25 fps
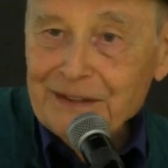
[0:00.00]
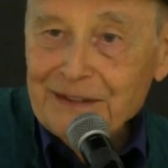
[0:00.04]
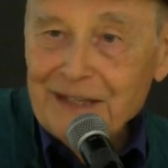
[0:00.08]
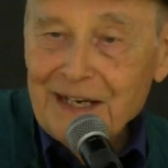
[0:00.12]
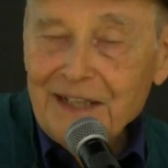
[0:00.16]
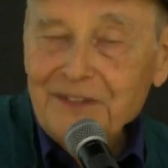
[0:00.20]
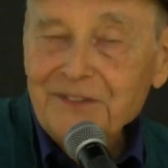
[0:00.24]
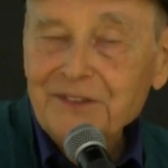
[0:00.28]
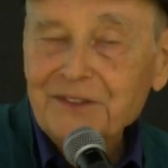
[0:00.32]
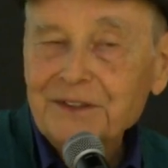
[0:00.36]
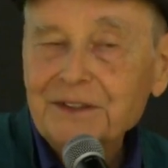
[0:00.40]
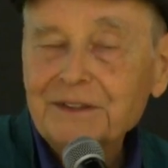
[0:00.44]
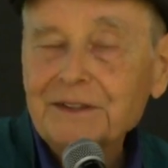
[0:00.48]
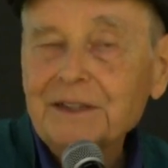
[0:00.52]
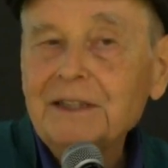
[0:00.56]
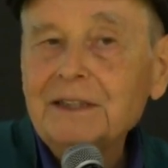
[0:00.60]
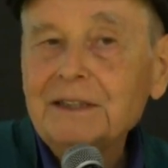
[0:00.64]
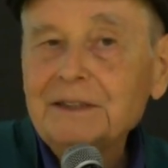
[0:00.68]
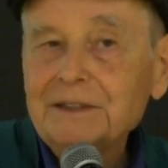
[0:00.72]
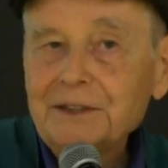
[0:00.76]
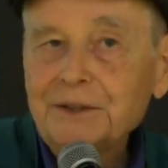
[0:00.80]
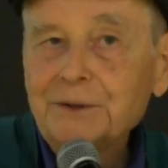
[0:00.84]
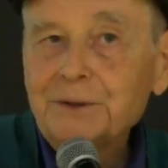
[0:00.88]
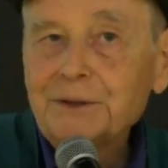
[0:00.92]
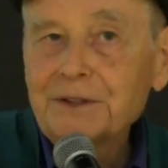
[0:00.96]
Isaac
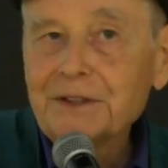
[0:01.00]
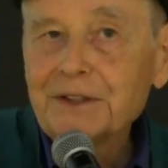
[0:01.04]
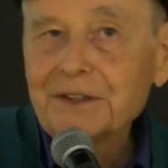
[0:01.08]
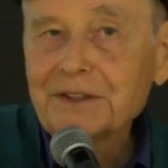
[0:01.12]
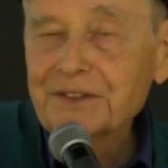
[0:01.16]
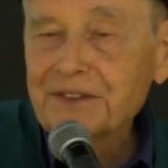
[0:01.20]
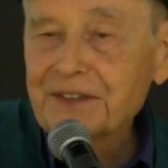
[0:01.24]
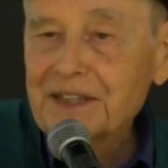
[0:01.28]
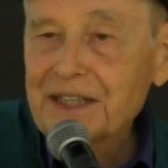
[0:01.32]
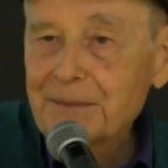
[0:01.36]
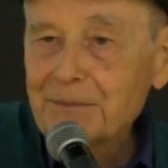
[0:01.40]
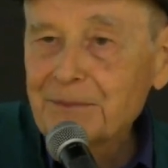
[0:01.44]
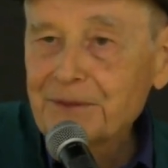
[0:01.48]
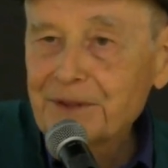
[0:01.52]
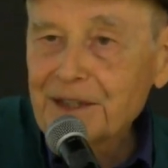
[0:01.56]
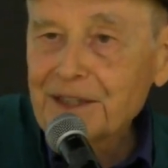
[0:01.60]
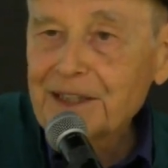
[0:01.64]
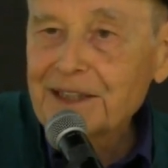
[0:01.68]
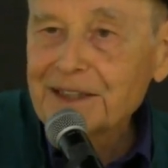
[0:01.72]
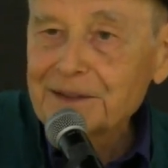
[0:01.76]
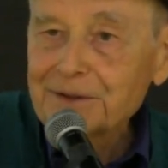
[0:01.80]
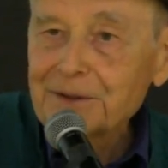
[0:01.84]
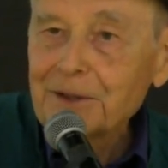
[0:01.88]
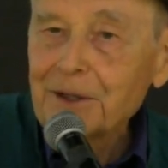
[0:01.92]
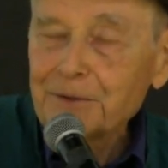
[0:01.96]
Newton, the same
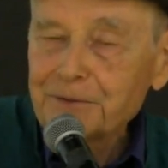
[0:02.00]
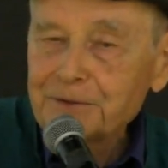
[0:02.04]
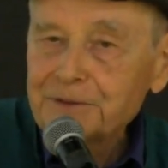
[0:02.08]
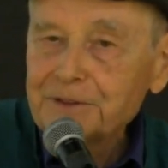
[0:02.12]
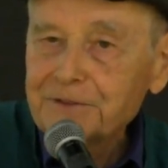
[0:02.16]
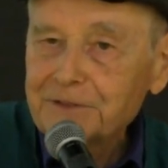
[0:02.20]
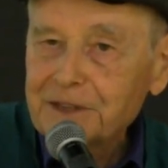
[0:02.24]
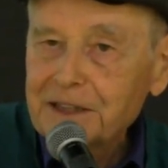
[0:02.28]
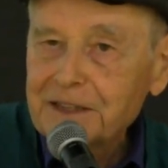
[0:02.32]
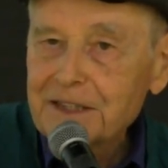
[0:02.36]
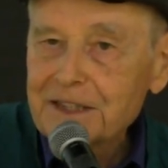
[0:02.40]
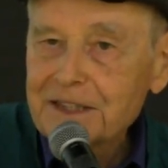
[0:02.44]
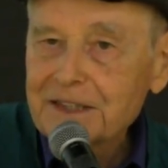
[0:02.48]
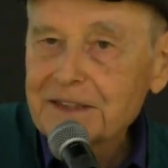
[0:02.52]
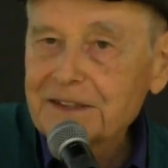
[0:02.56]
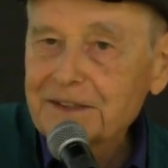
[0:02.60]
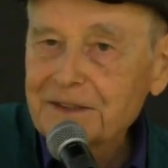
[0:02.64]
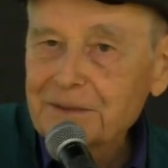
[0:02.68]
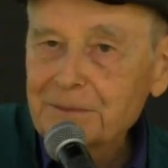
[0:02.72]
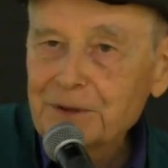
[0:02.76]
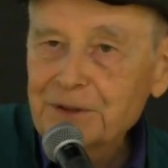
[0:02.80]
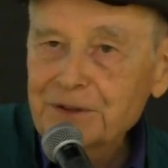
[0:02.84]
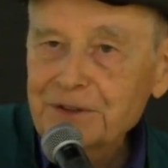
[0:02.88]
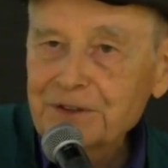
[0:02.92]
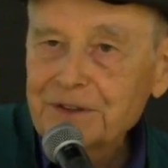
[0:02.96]
thing, often regarded as
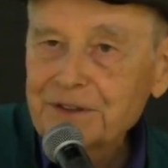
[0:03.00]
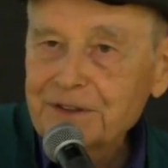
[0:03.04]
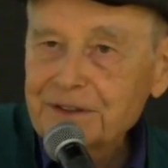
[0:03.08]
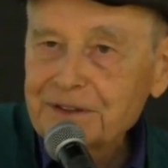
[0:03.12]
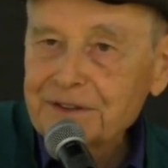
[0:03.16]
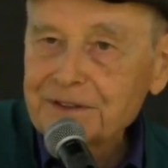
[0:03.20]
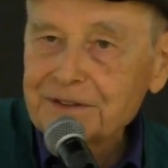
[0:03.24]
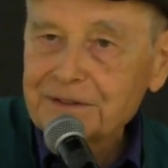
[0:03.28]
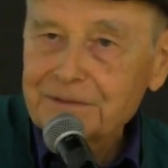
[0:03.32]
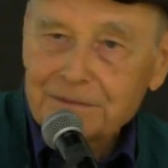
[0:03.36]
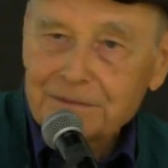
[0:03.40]
the most